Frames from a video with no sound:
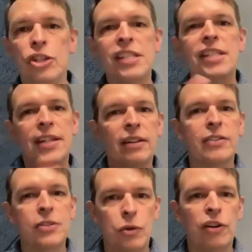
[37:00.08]
still
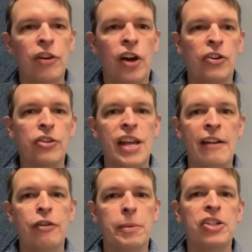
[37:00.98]
sort of
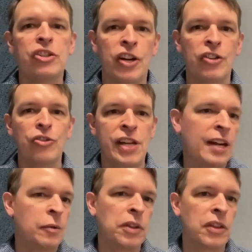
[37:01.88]
everybody should
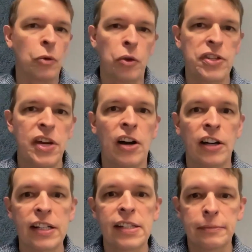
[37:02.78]
understand what the North Star
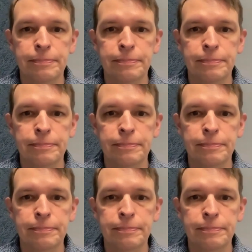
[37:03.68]
is.